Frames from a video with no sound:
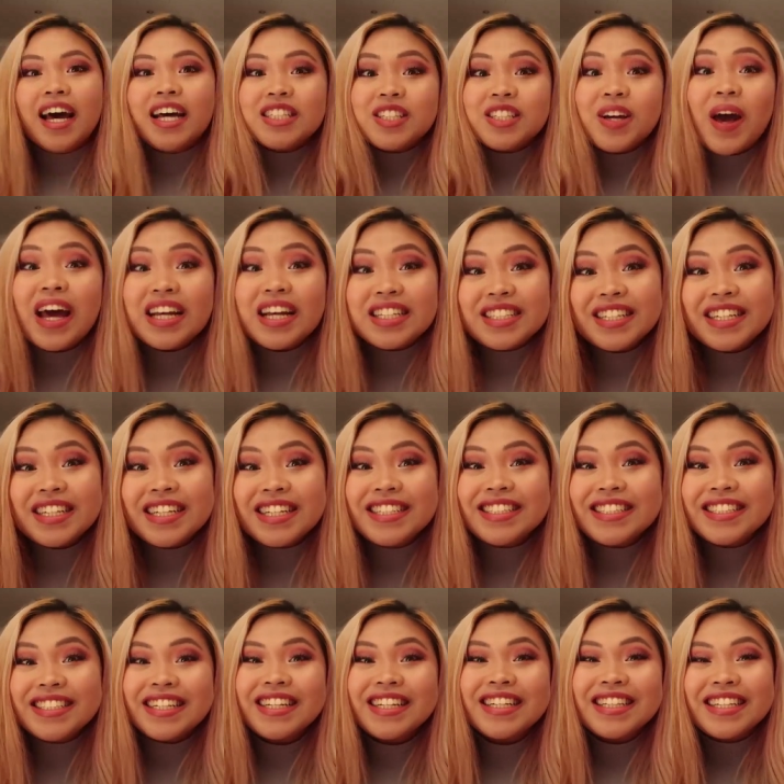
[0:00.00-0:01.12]
So as you
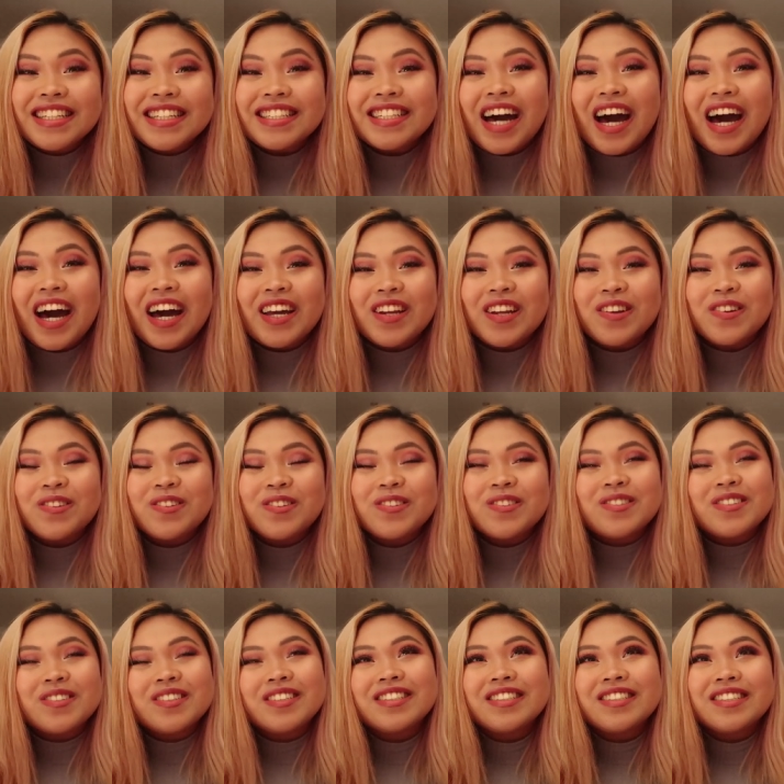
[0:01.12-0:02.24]
can see in the
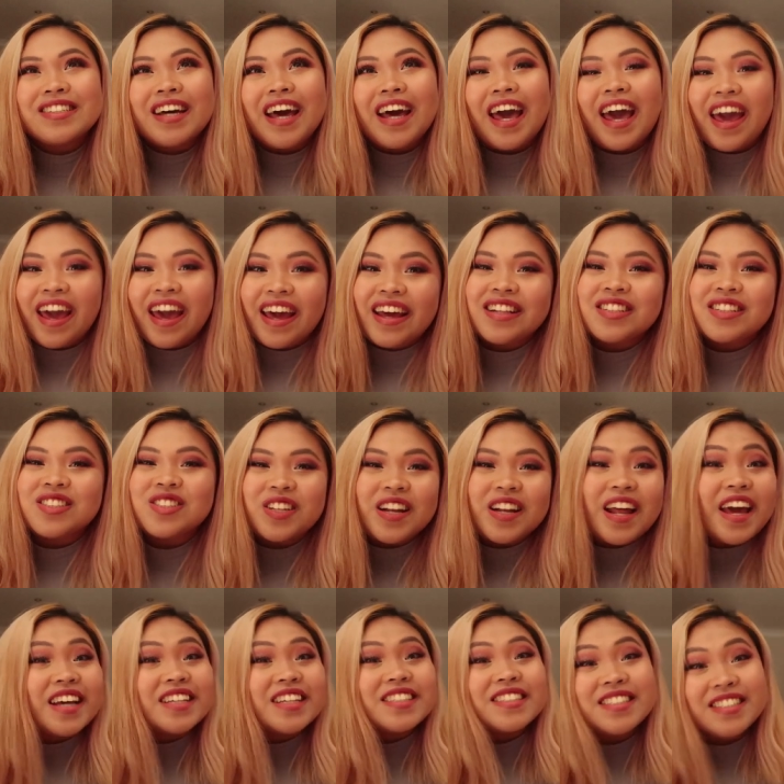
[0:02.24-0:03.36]
title, and
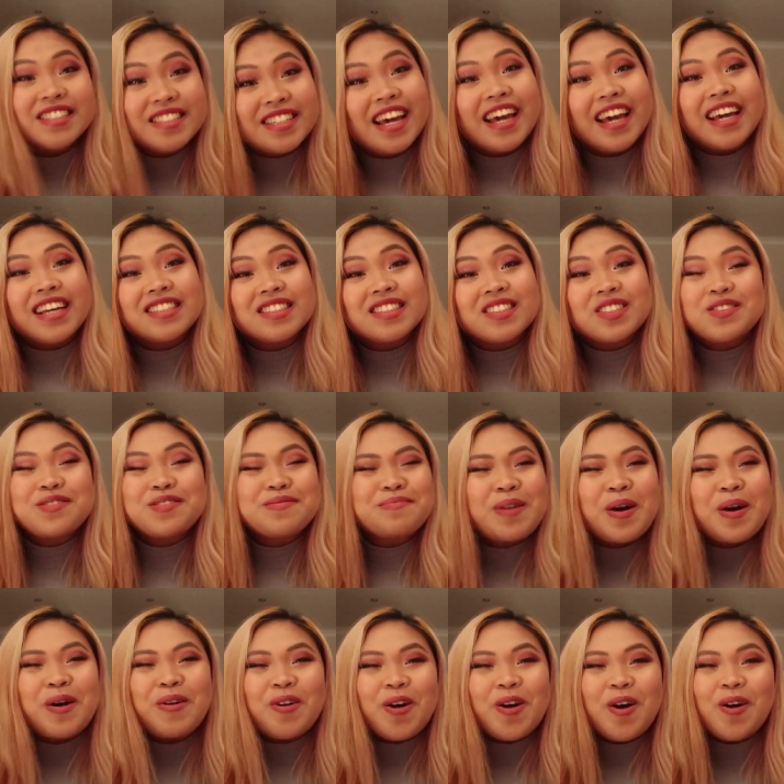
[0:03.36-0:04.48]
today's date.
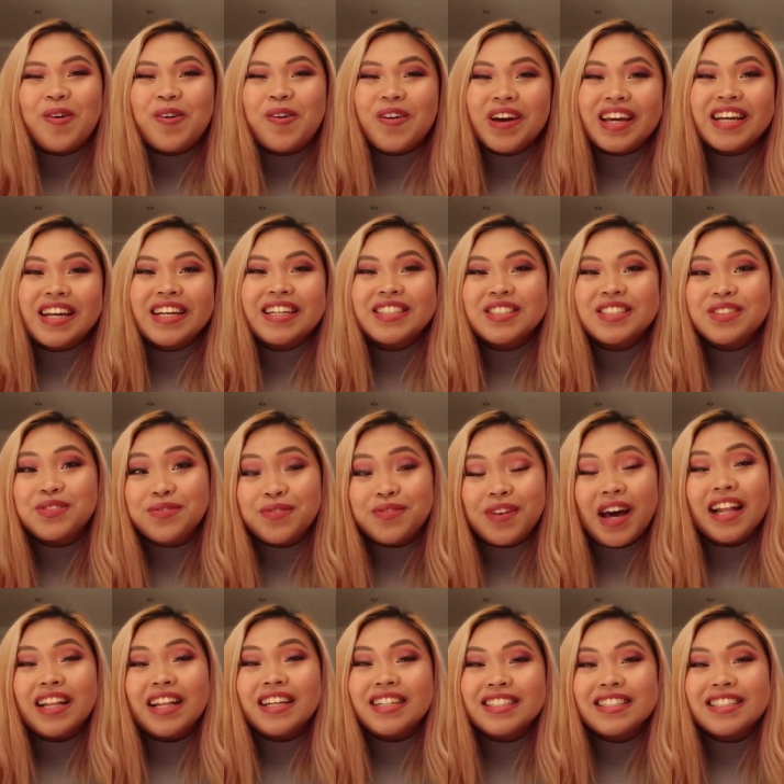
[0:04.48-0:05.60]
Tomorrow is
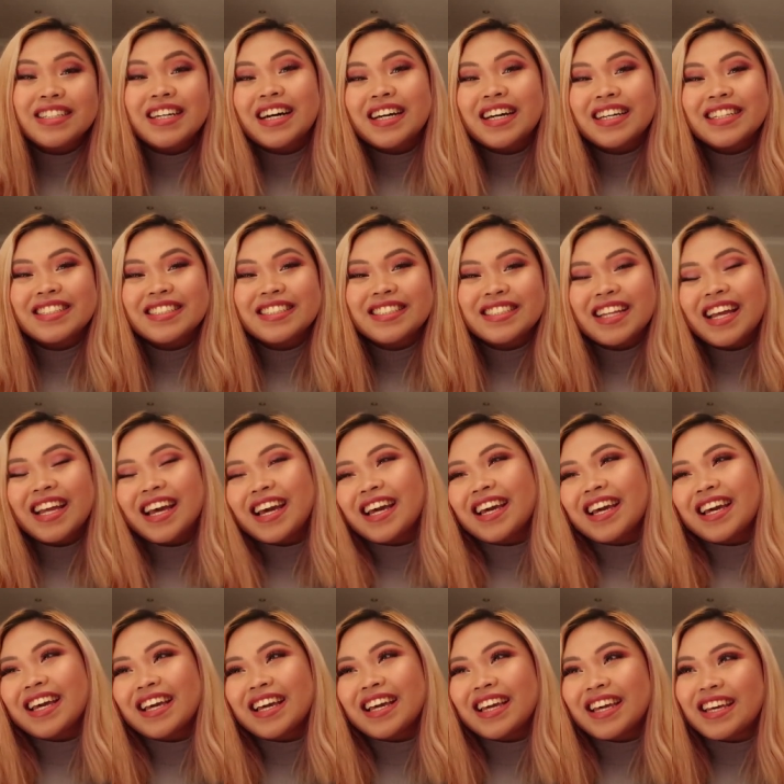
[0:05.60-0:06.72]
Valentine's
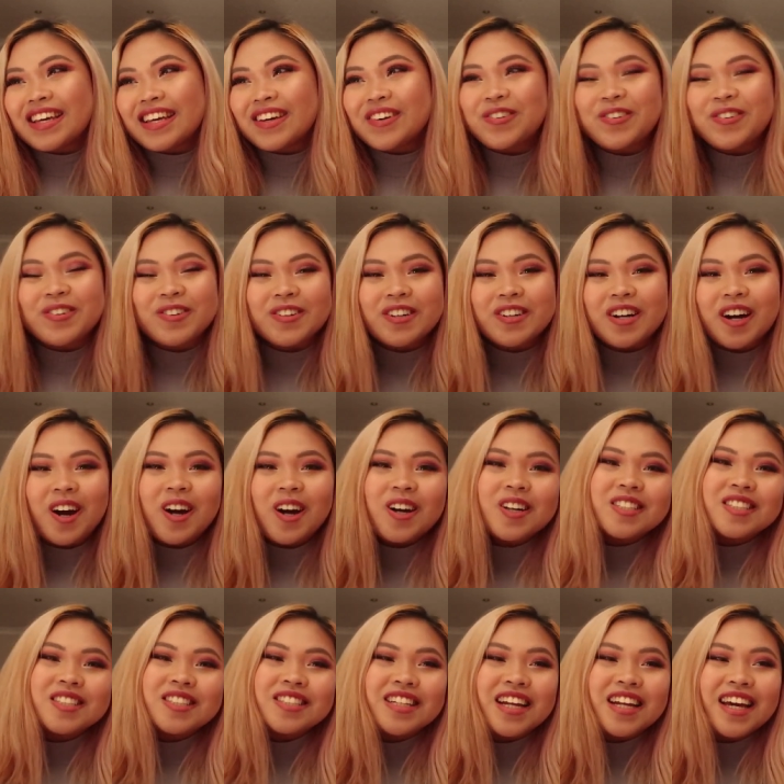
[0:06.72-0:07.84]
Day or
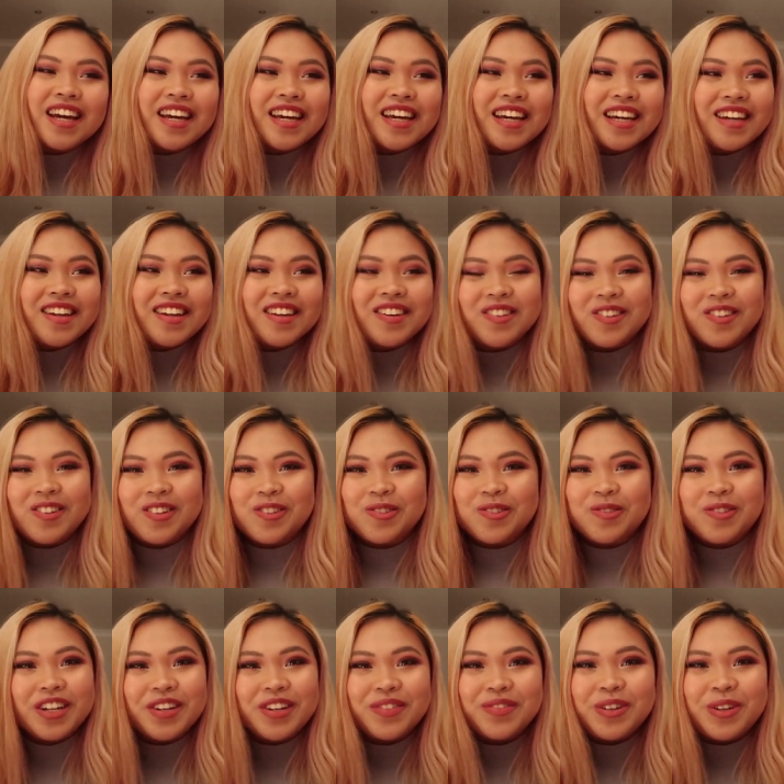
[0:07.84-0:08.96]
Hearts Day or
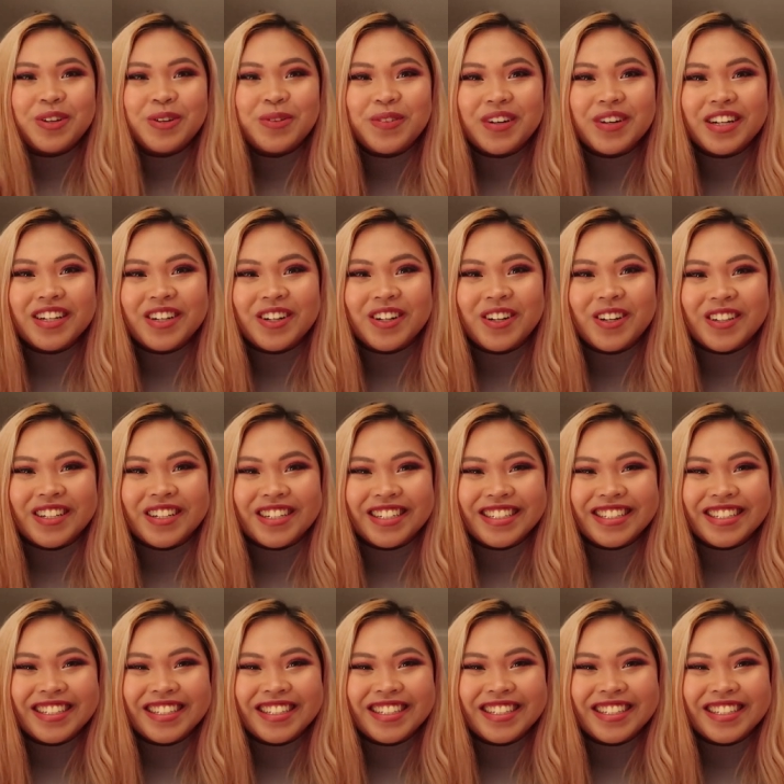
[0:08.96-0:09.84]
whatever you want to call it.